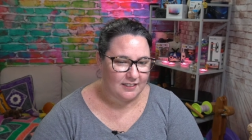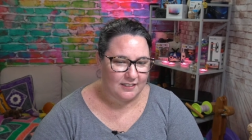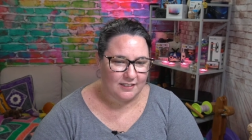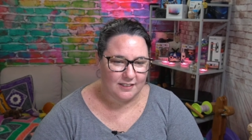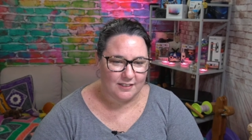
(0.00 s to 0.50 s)

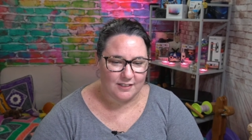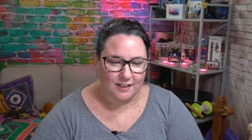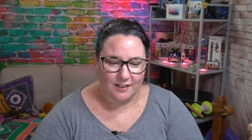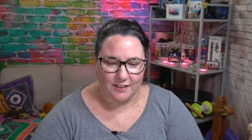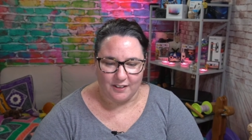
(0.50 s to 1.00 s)

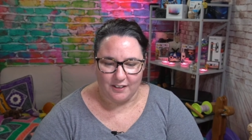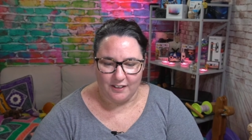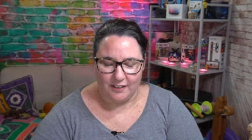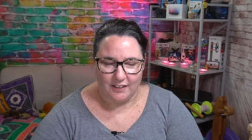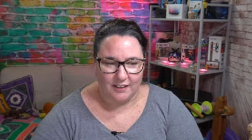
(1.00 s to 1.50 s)

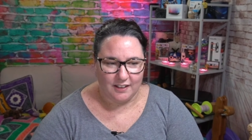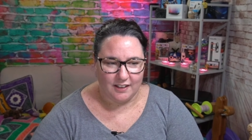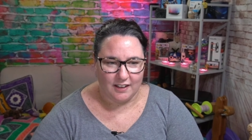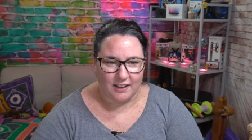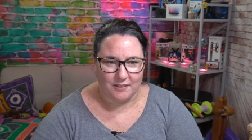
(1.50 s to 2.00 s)
So
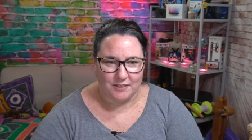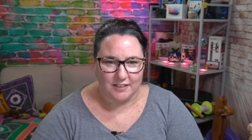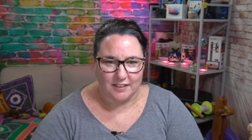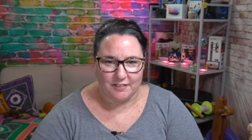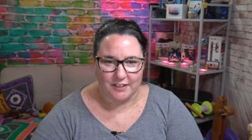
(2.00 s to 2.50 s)
I'm
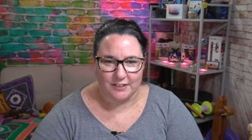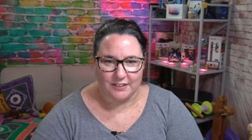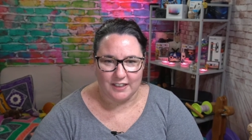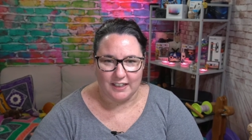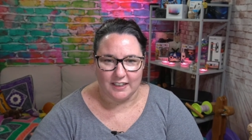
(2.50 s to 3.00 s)
just having a
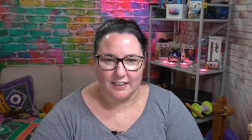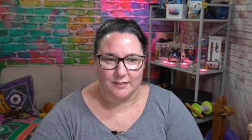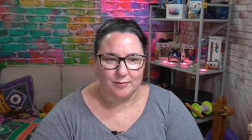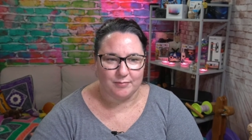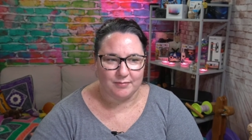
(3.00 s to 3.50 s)
look here